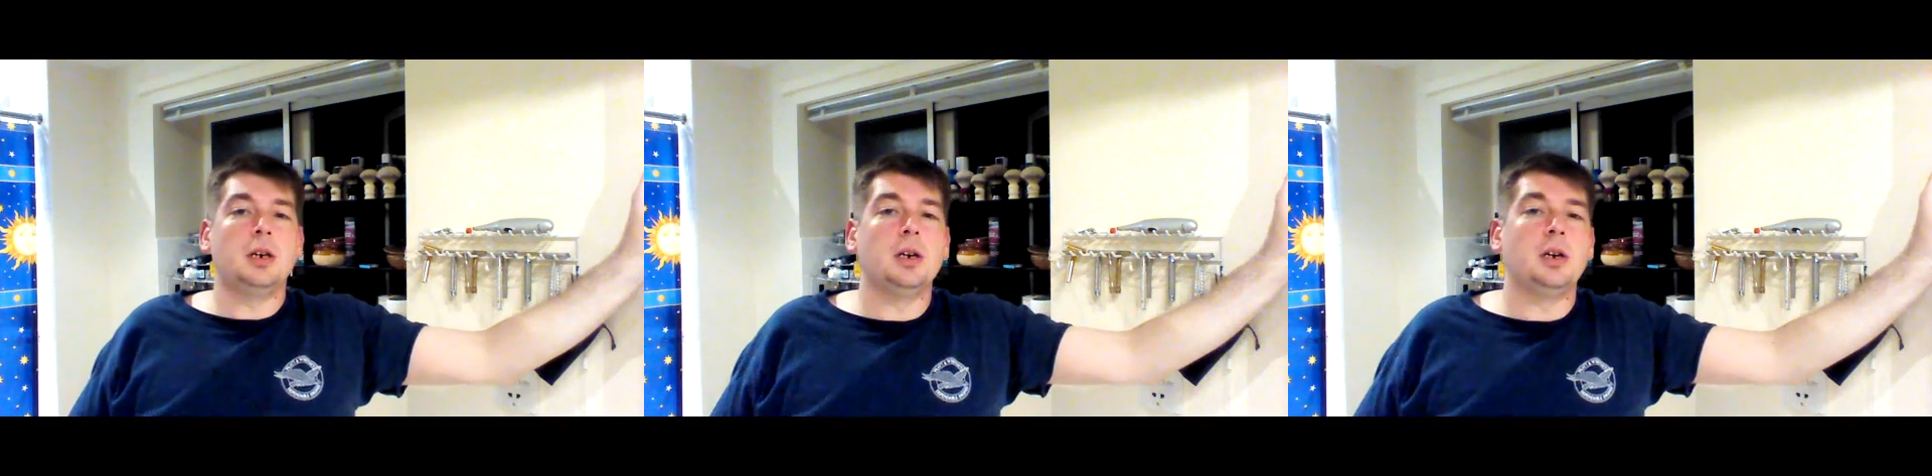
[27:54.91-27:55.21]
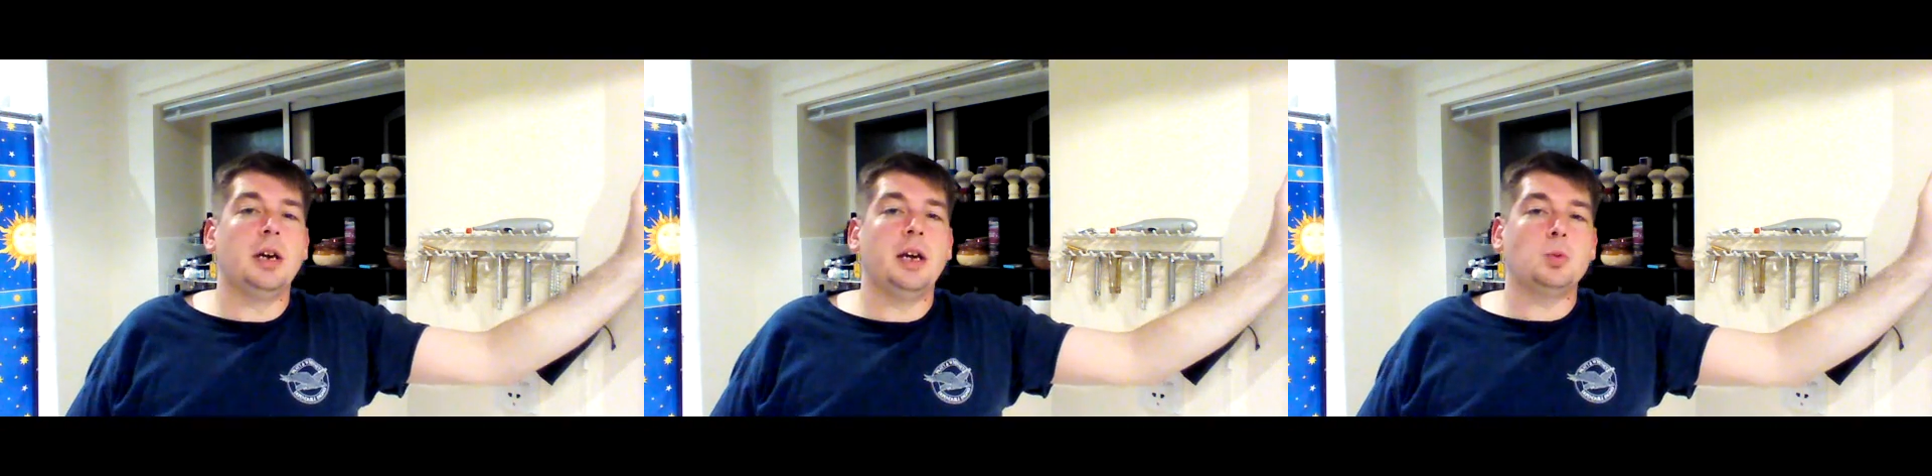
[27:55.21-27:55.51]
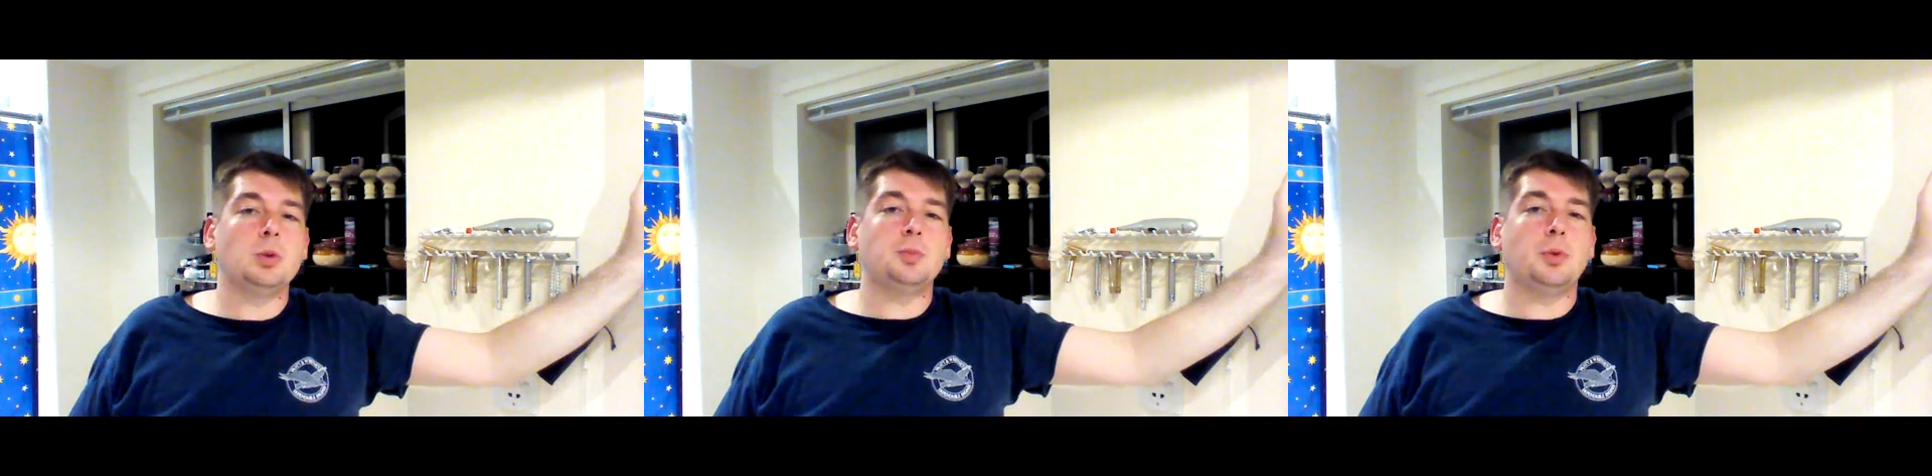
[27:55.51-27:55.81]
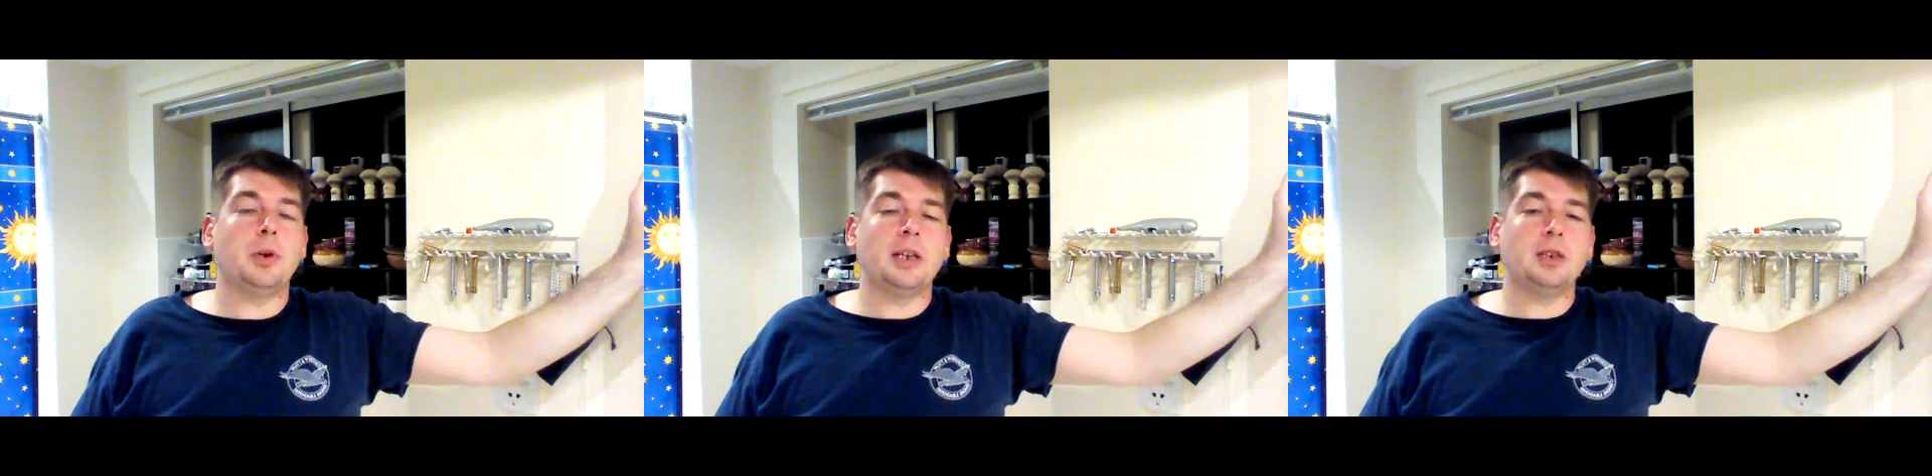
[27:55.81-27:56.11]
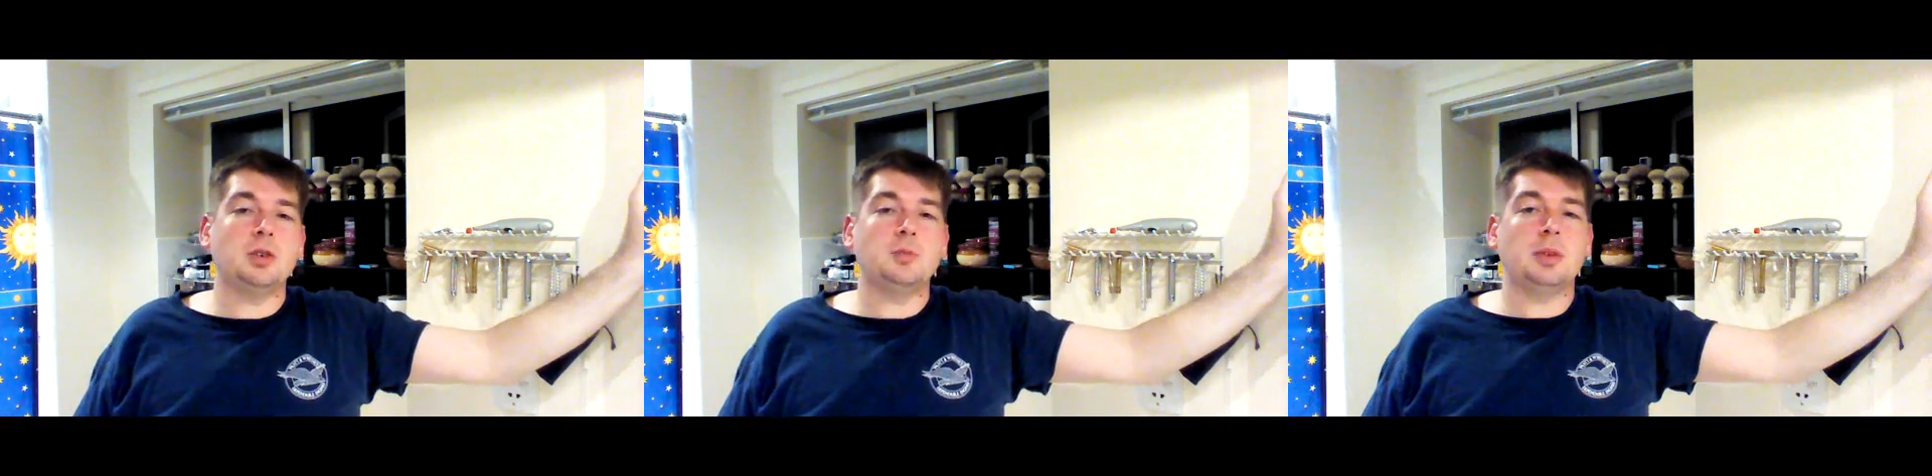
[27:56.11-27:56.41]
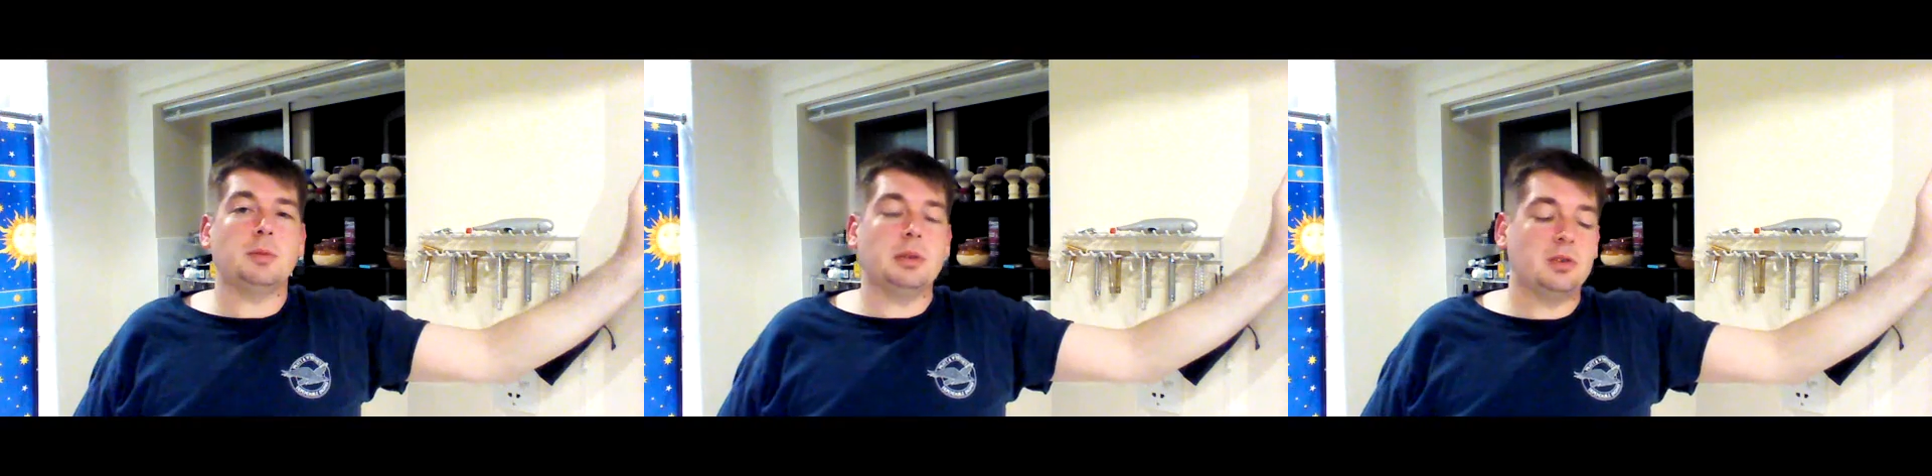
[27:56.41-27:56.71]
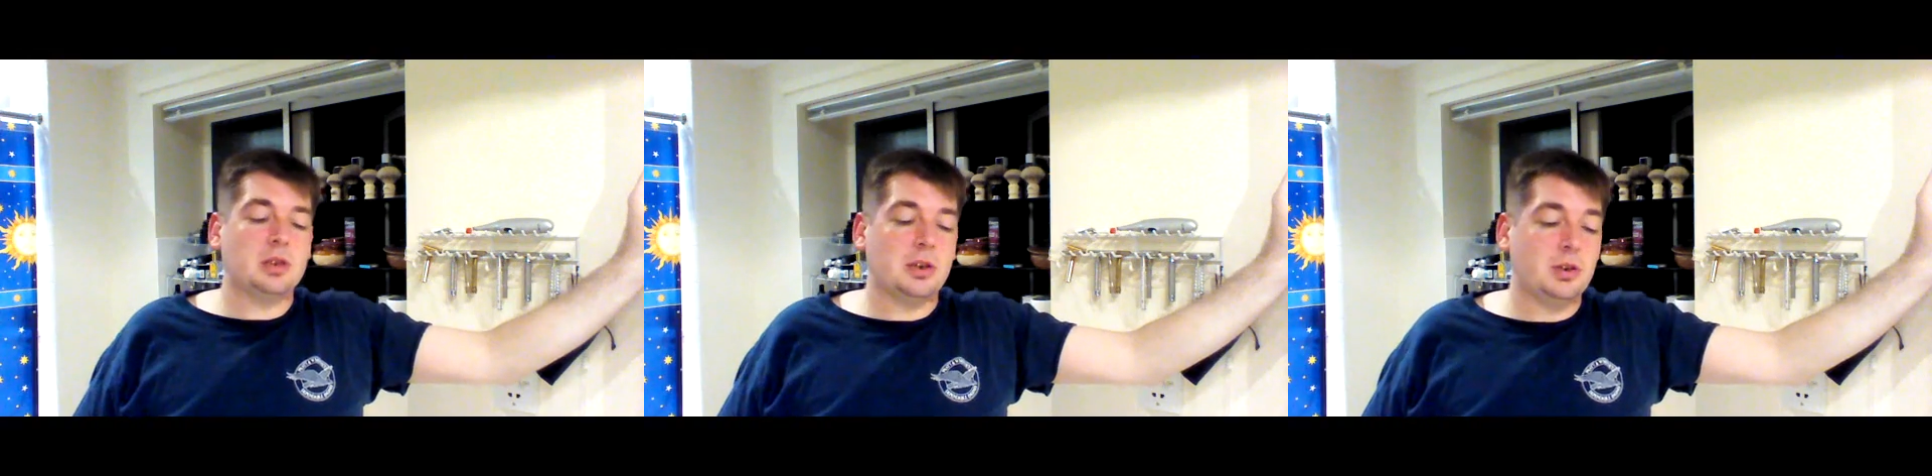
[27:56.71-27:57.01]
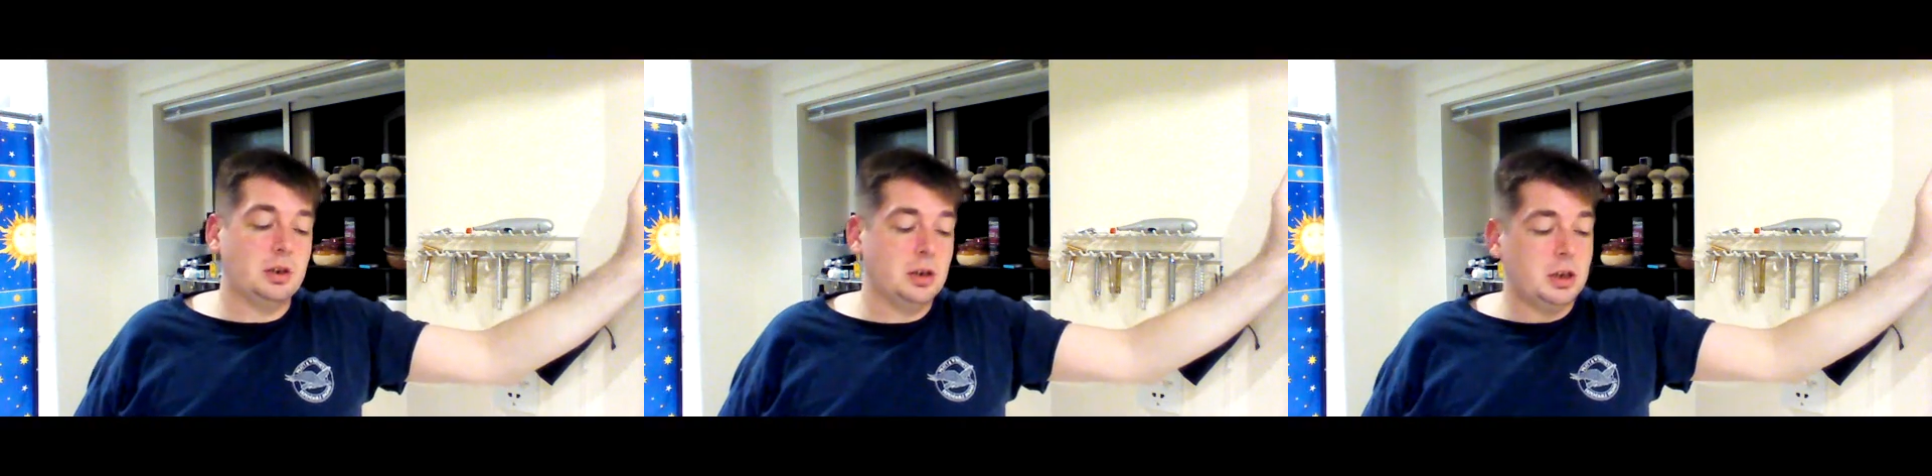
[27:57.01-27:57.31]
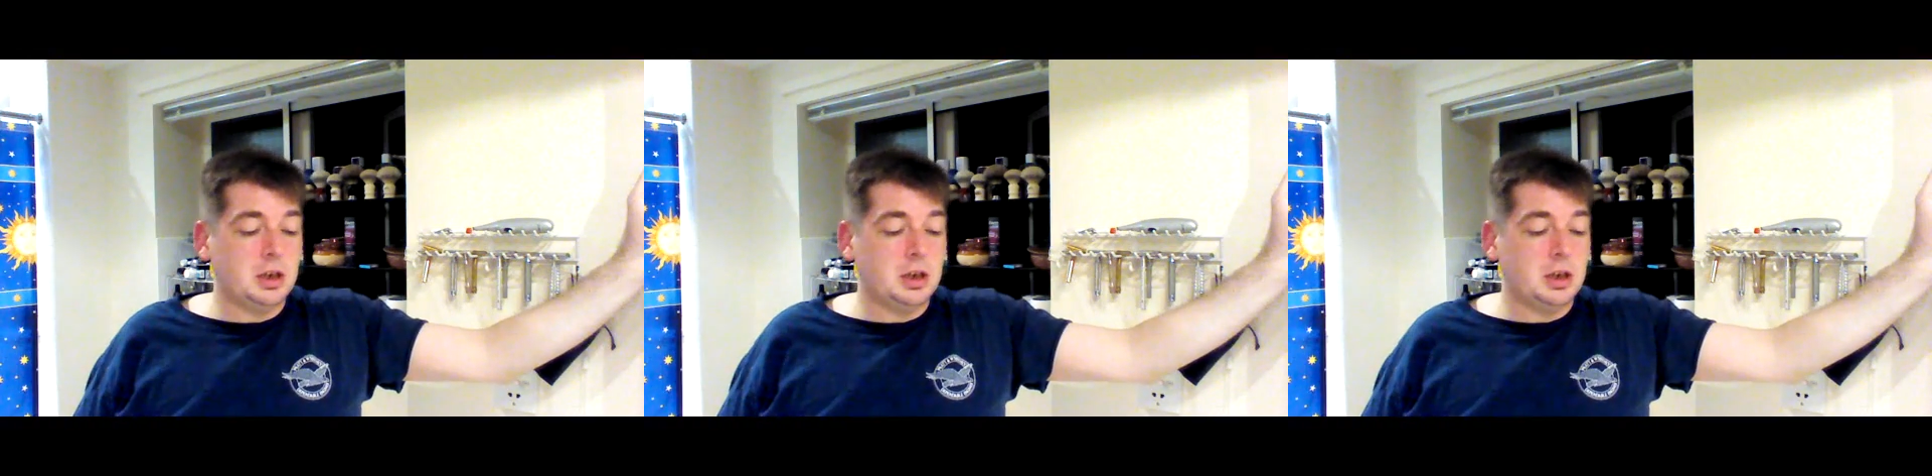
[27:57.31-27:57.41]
at which point I should be able to discuss it.